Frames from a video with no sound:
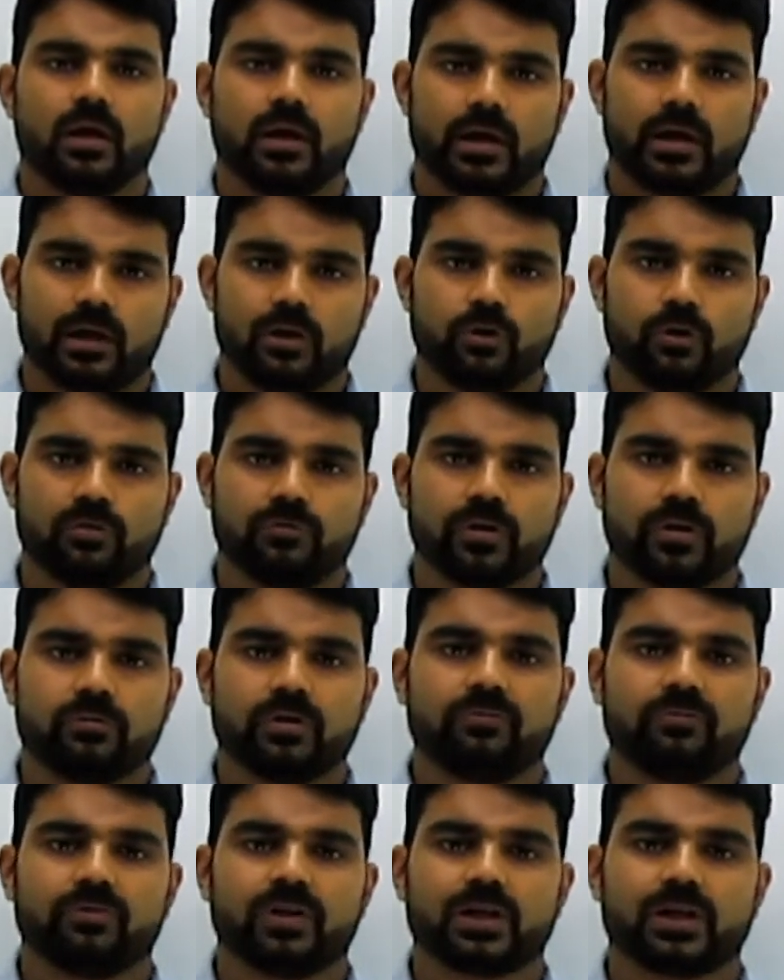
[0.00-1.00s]
Hello
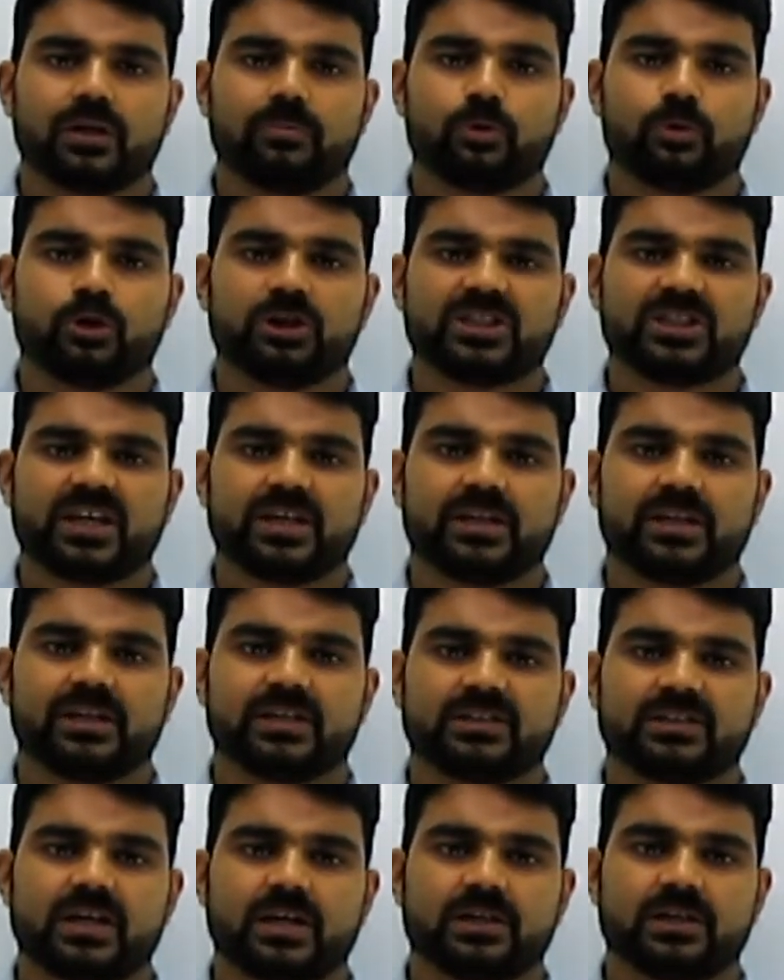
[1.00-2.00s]
everyone, welcome to the channel
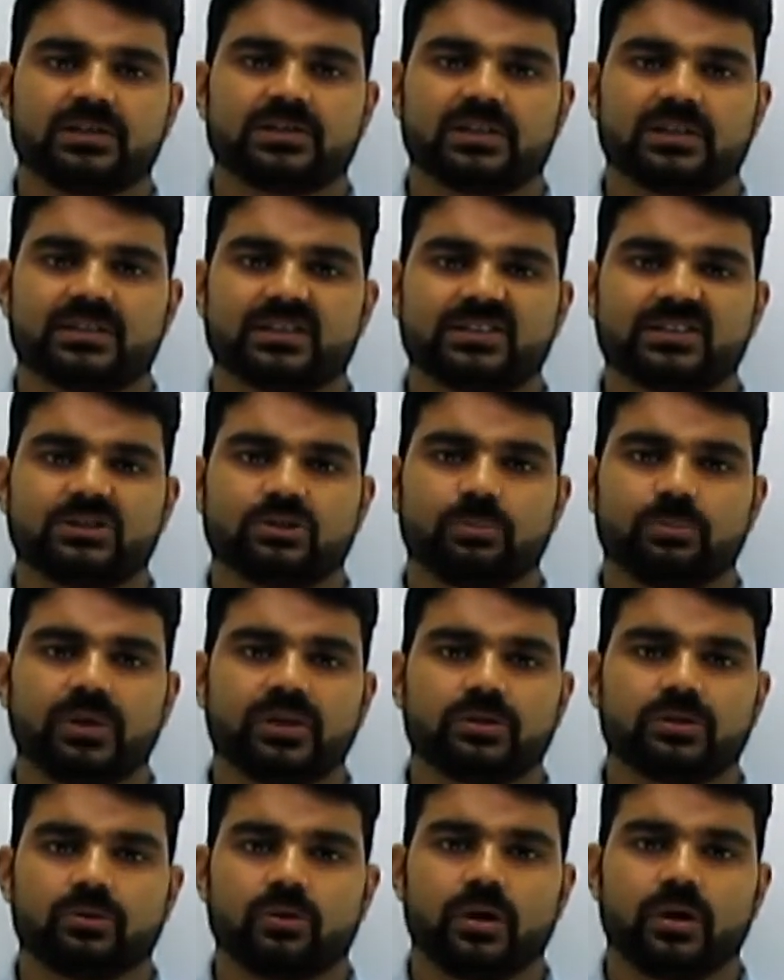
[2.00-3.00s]
SRS. This is
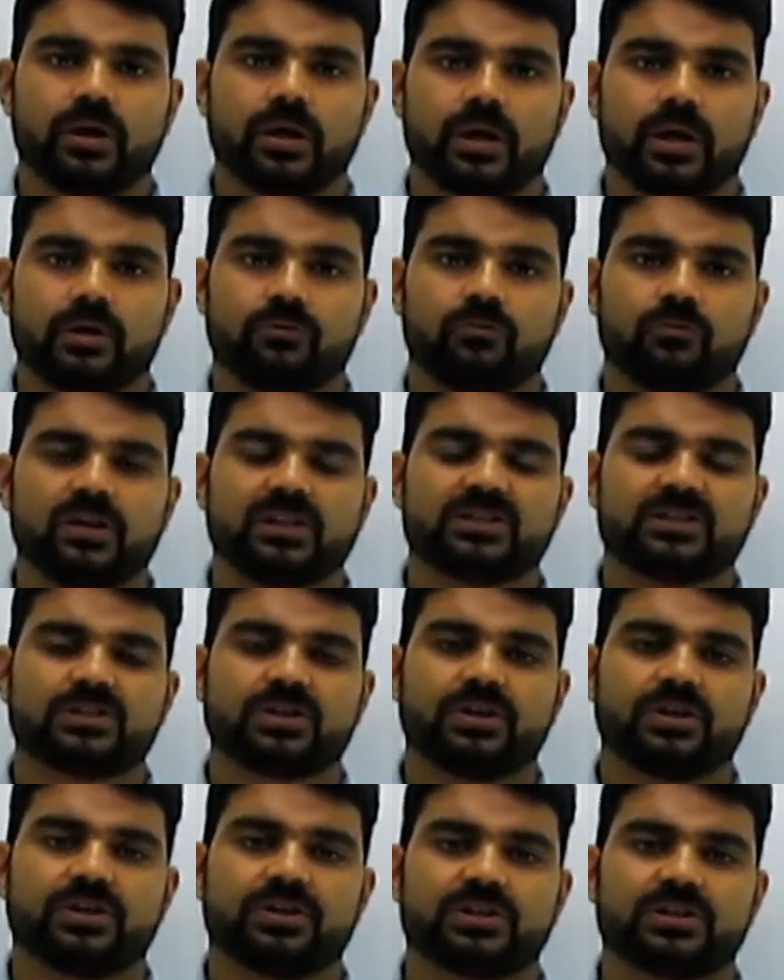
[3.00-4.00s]
Sumit Roy and we'll
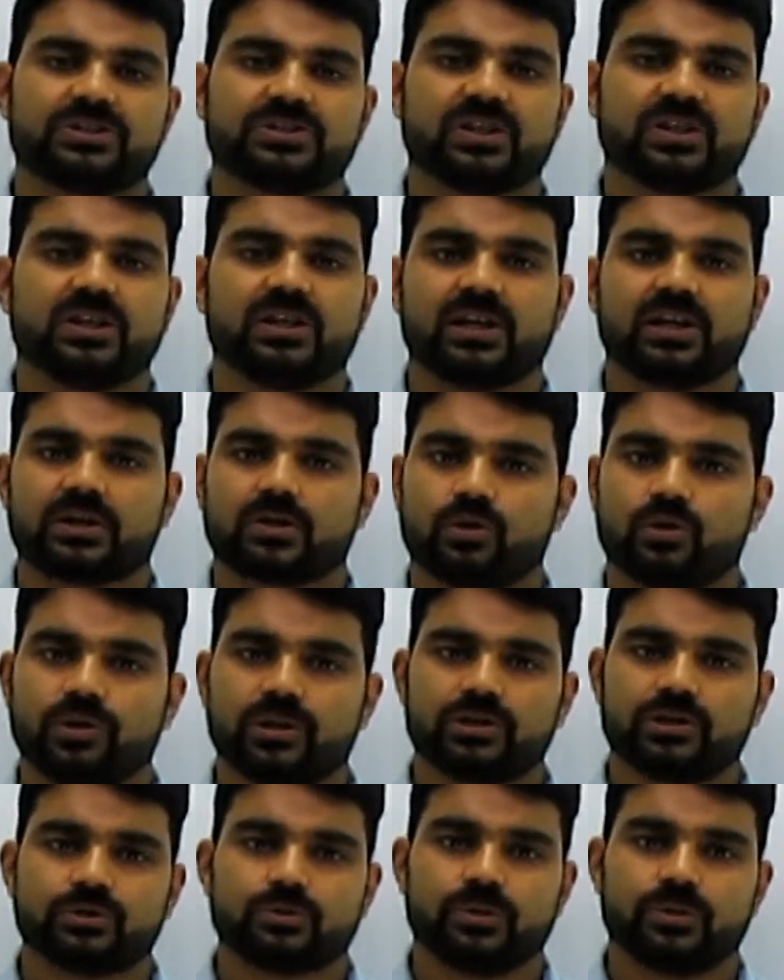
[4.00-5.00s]
study digital
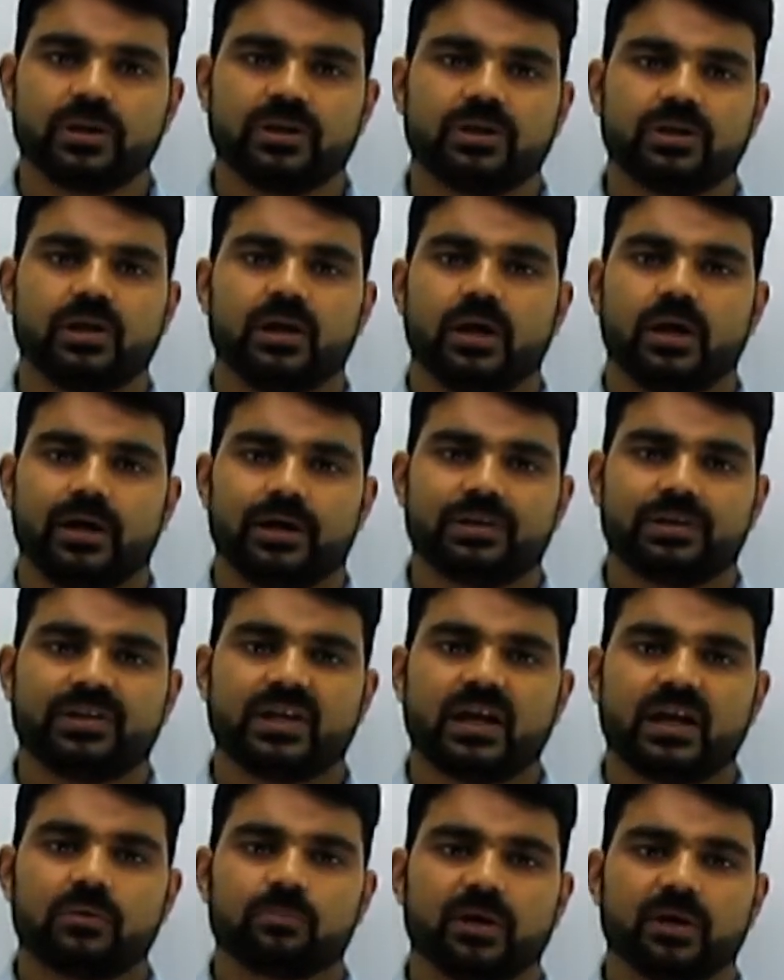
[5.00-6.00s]
electronics today in
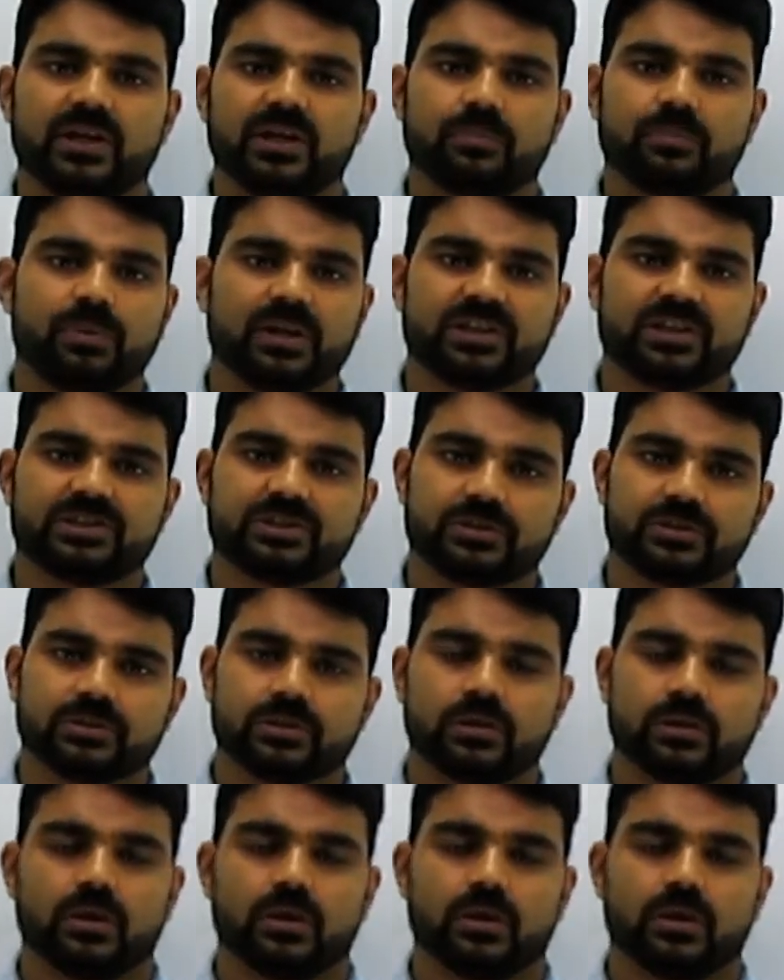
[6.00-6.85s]
that multiplexer.